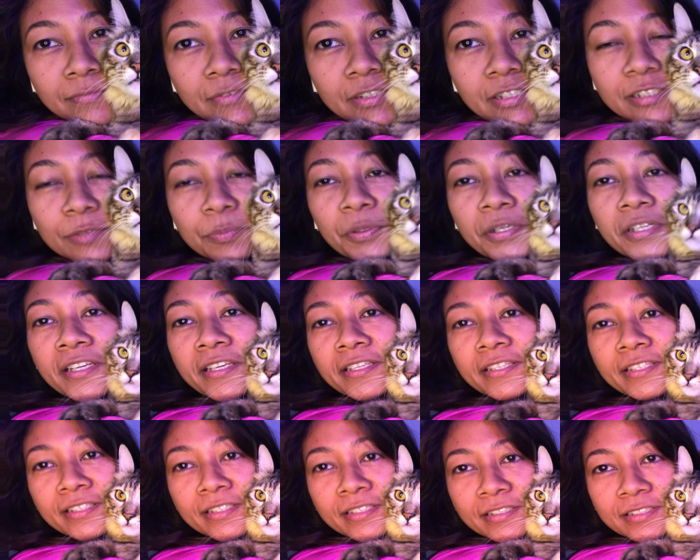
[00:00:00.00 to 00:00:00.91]
It's been a
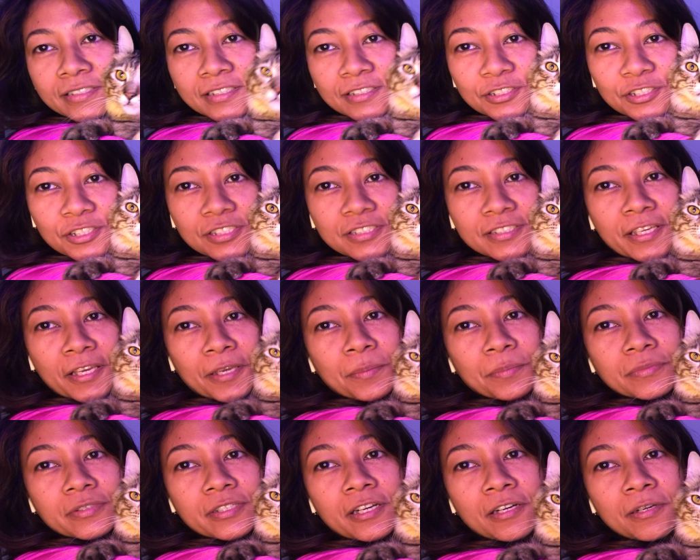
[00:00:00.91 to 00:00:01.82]
year since she's
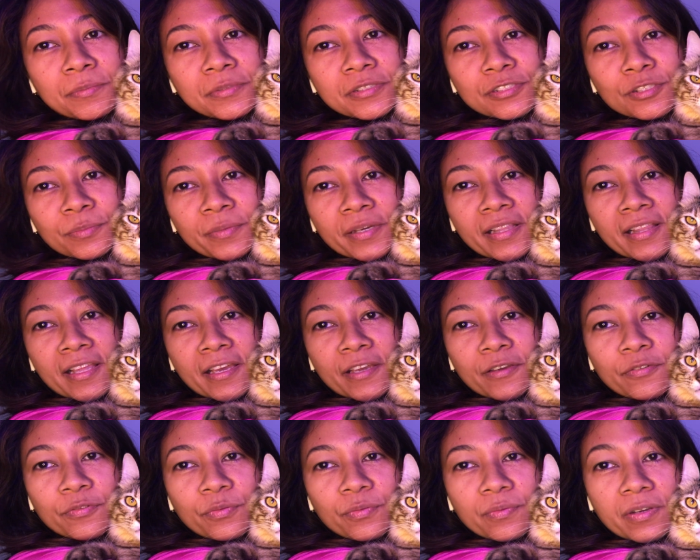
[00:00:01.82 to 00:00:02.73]
come into my
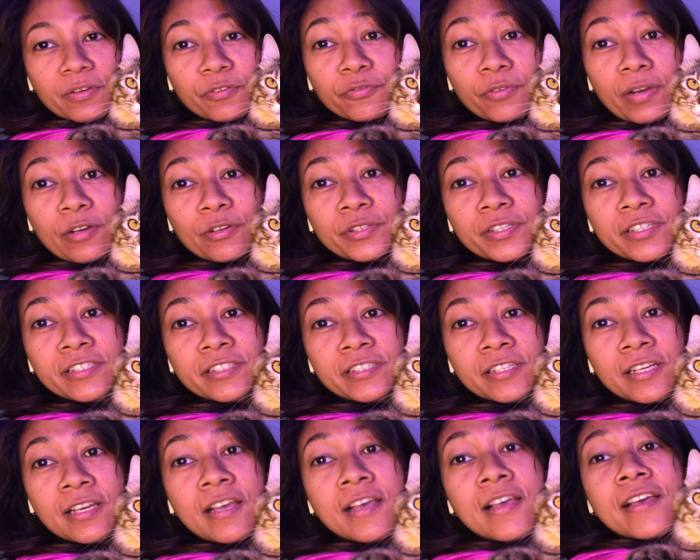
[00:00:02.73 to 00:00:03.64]
life. I found her
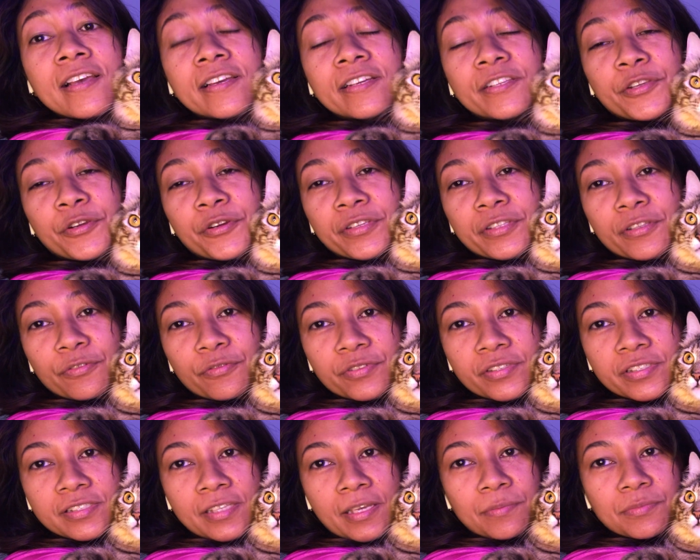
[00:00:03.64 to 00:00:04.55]
during the
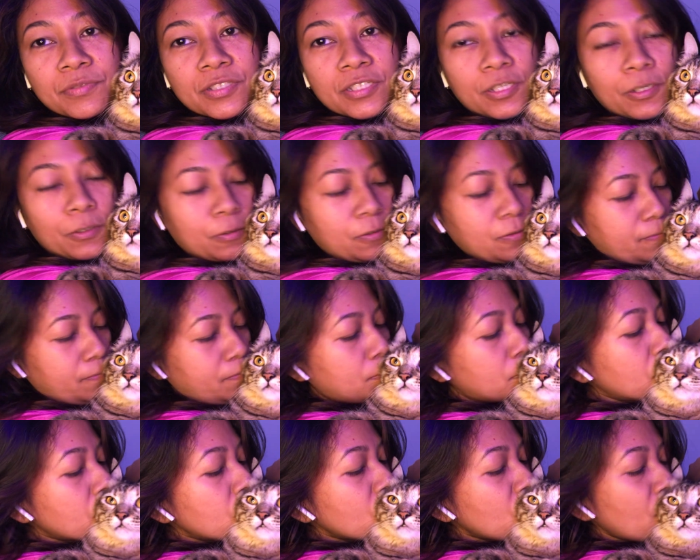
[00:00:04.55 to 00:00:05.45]
first MCO,
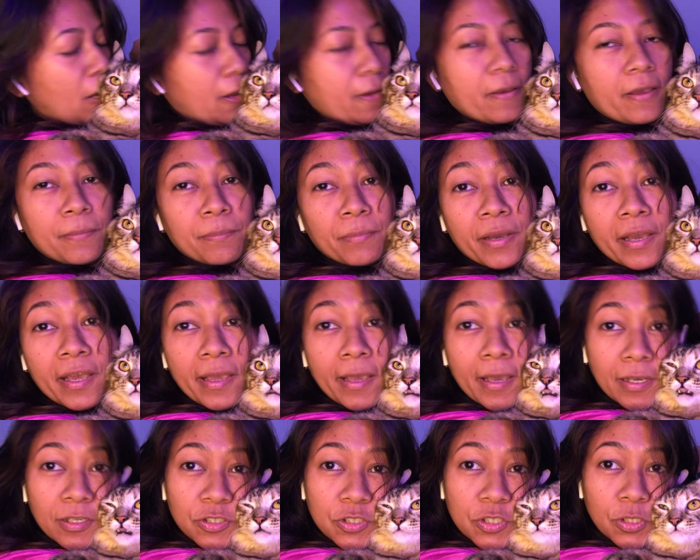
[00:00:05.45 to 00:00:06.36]
and my
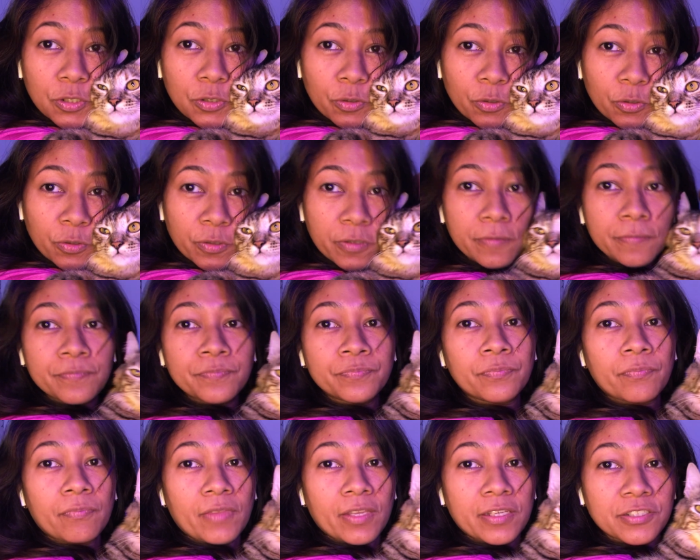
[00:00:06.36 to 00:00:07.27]
has she grown,
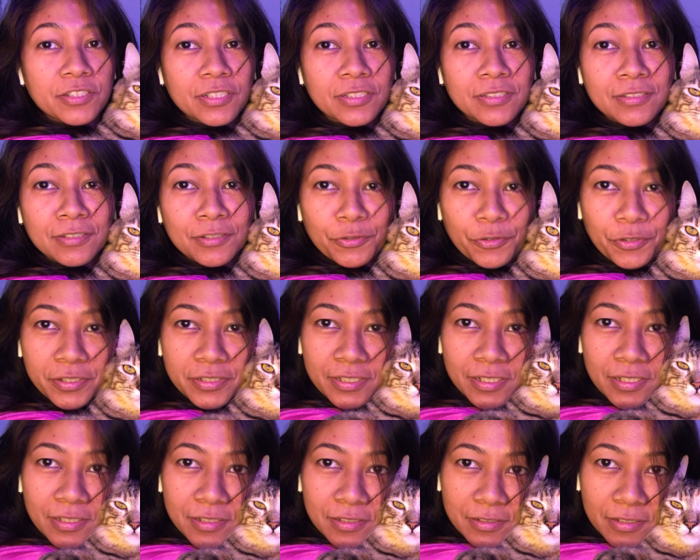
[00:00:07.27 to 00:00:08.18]
and she's a crazy
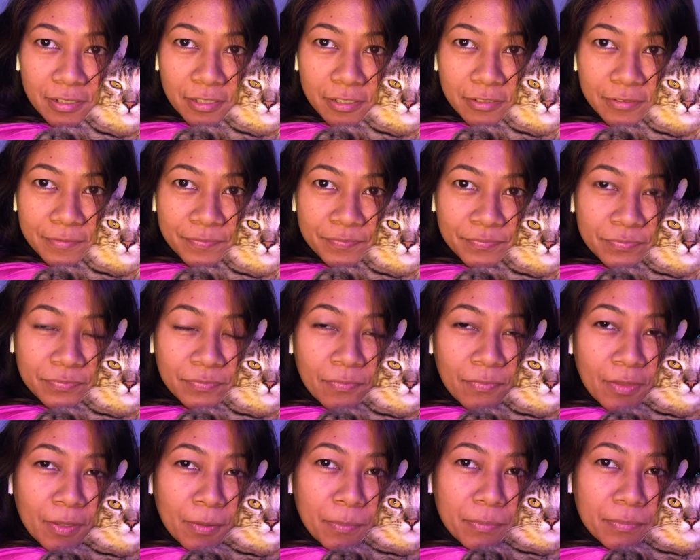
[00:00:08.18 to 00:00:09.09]
little girl,
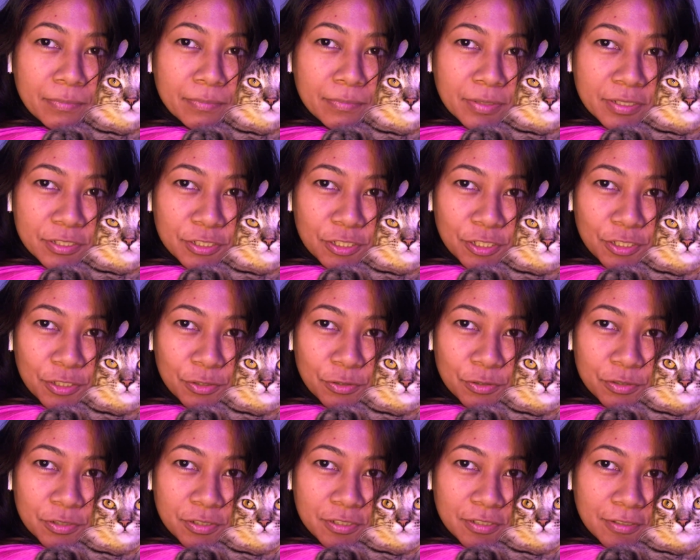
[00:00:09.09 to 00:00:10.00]
but she
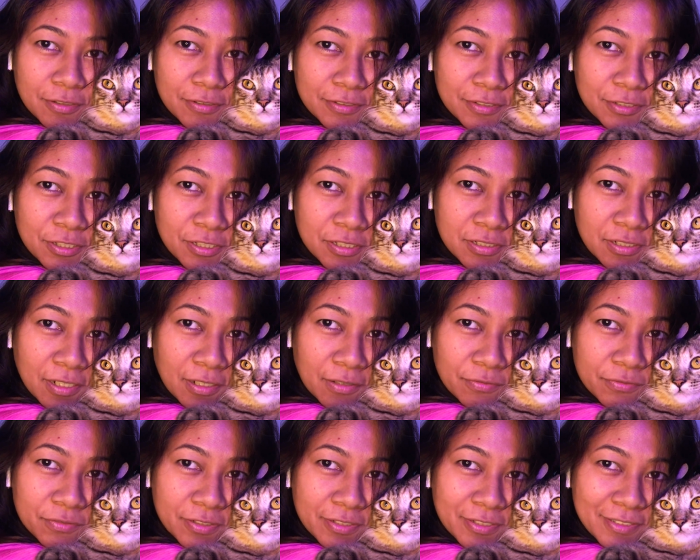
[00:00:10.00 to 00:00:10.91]
knows she's
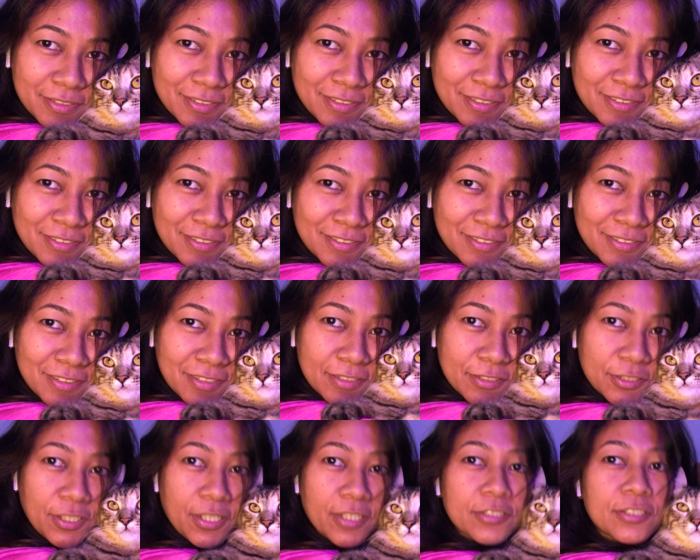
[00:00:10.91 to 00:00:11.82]
loved,
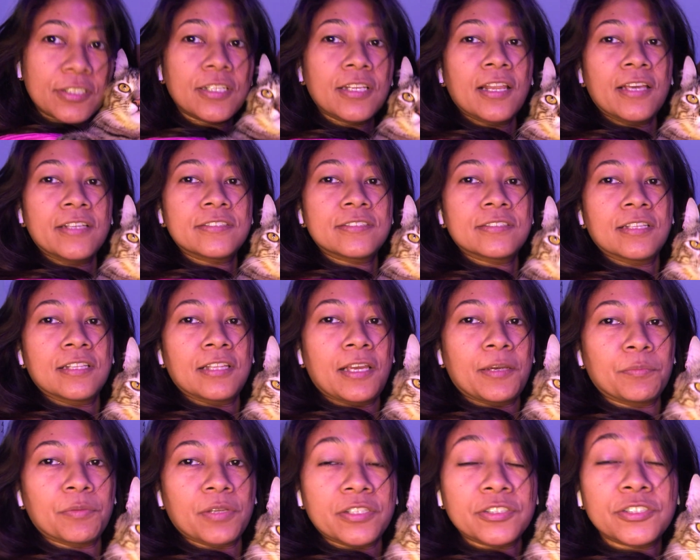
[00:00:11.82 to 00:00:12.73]
and she actually likes the
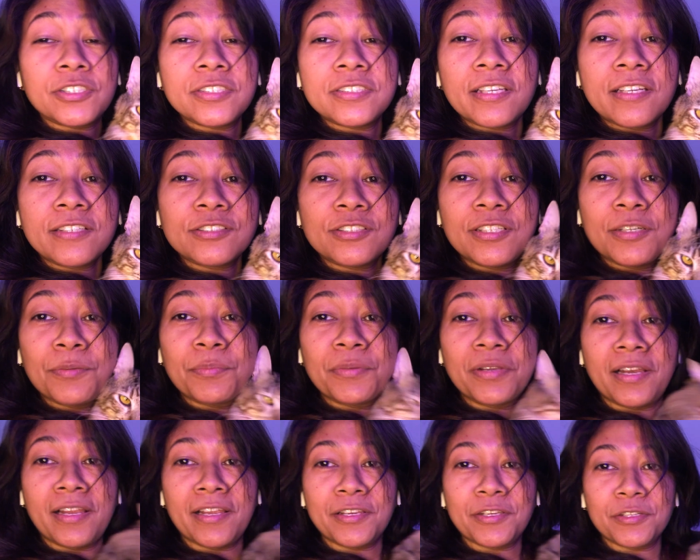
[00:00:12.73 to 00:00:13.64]
limelight. She's actually a
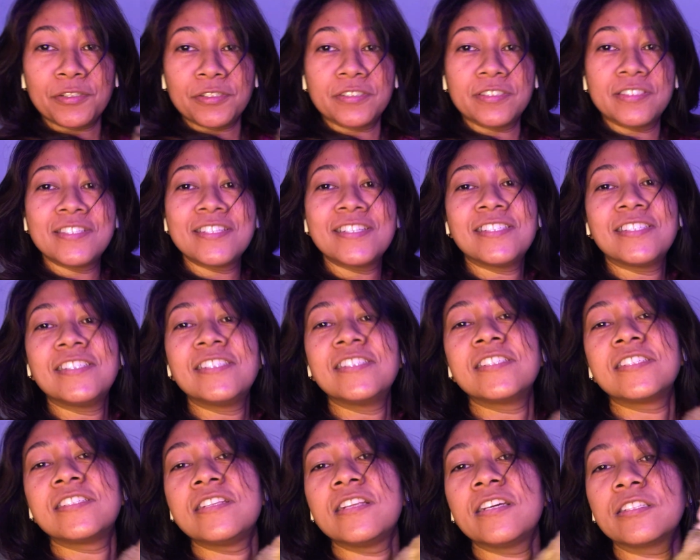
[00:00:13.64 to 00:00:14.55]
millennial.
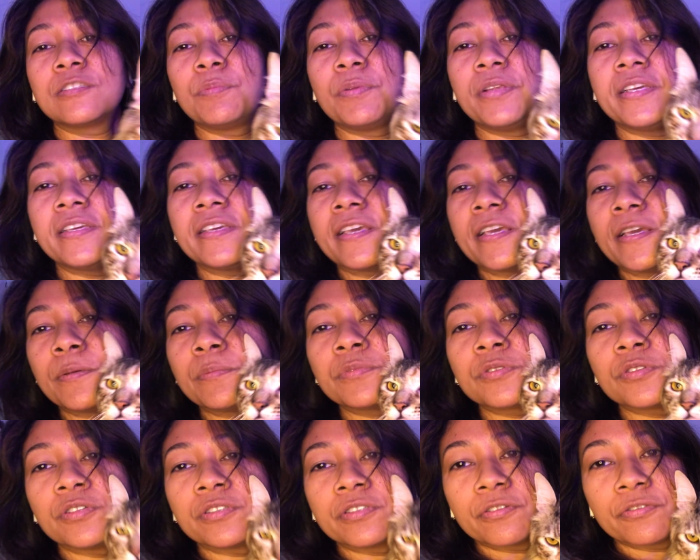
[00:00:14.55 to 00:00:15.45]
She likes playing
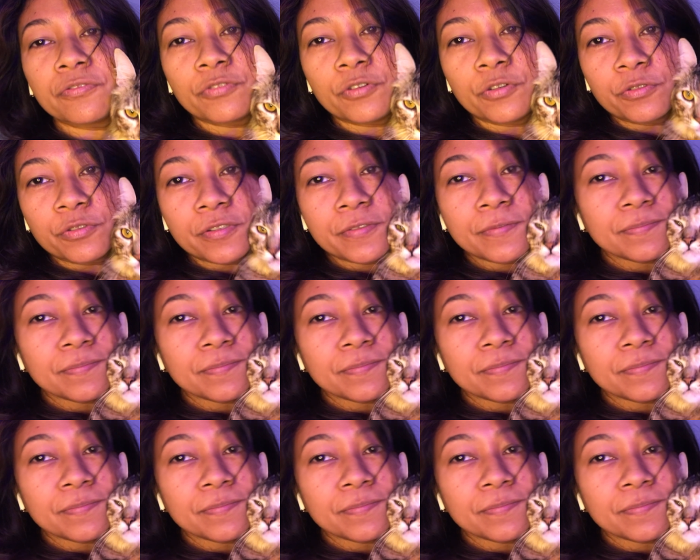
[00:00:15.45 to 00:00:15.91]
games on the phone